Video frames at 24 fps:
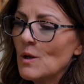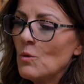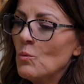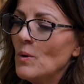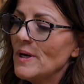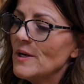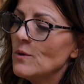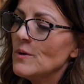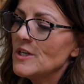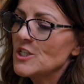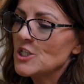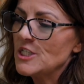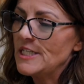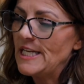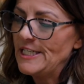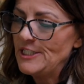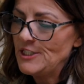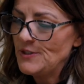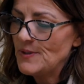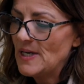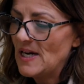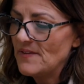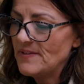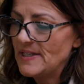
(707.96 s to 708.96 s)
One question I
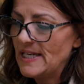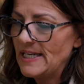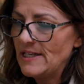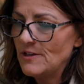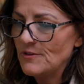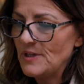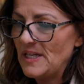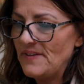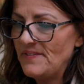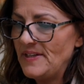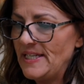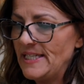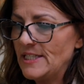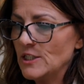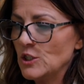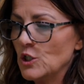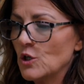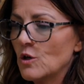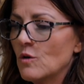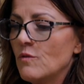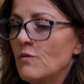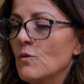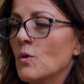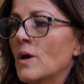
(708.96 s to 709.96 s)
do have, and I don't even need to
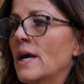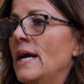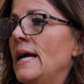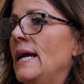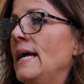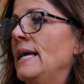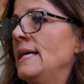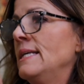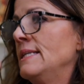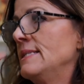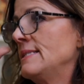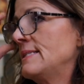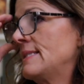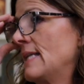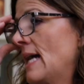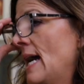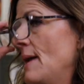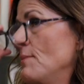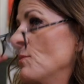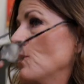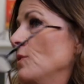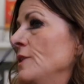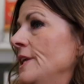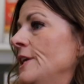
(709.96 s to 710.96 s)
look for it, is that
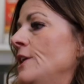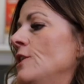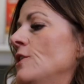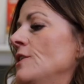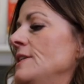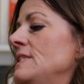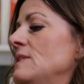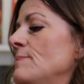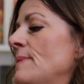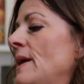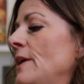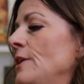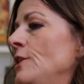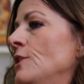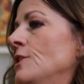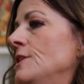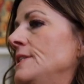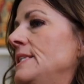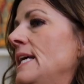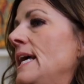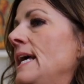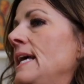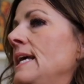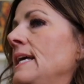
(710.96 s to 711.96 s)
I'm really curious about your
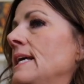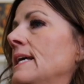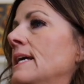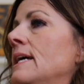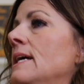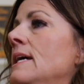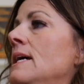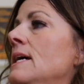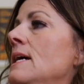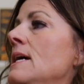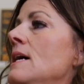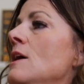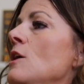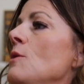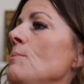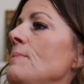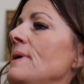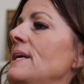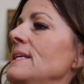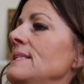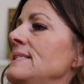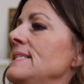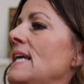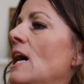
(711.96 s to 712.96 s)
take,
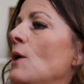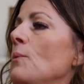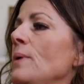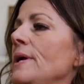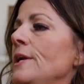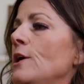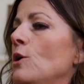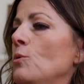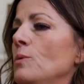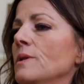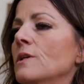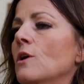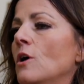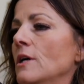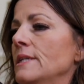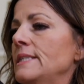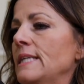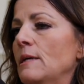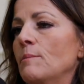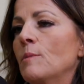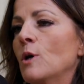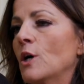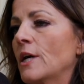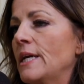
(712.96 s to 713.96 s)
because now we know with
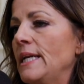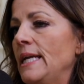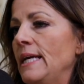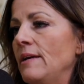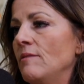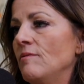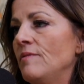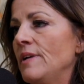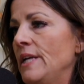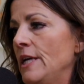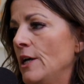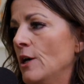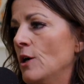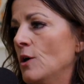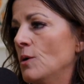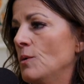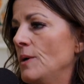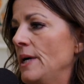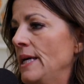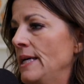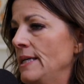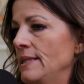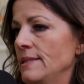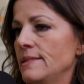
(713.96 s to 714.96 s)
content marketing, video
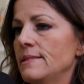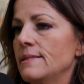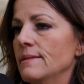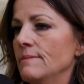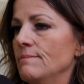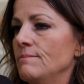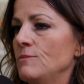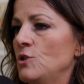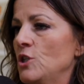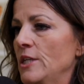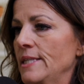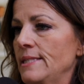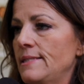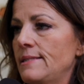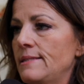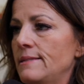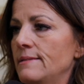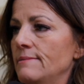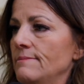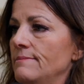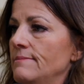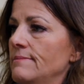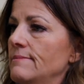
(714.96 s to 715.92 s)
is just